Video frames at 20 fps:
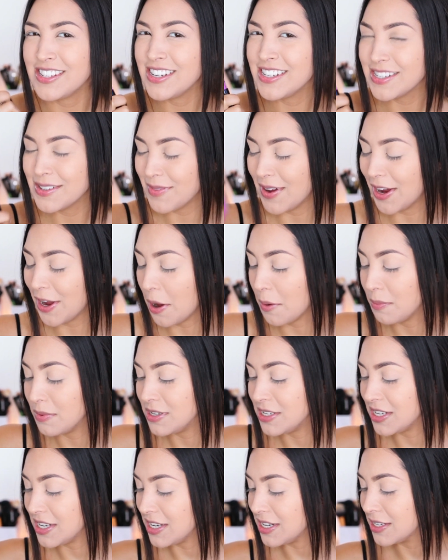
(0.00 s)
isn't my cup
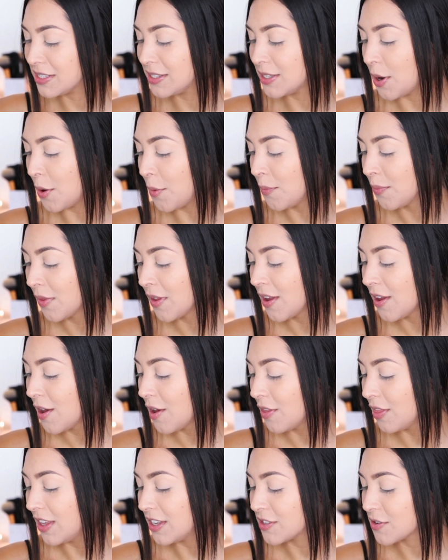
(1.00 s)
of tea. So
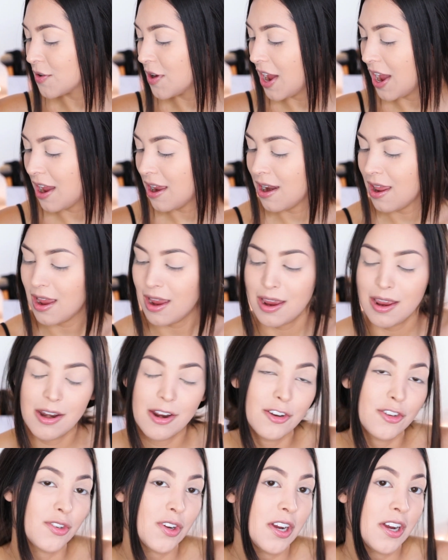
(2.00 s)
let's go ahead
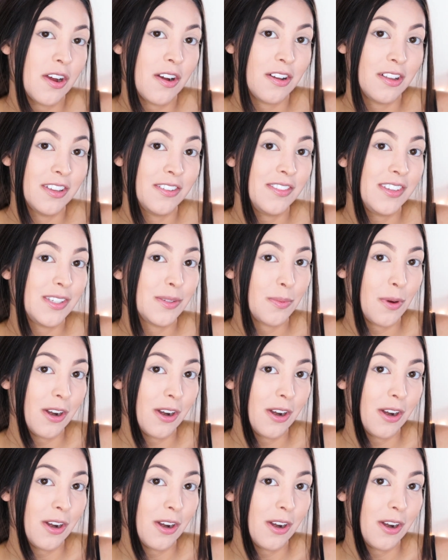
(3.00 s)
and try all of these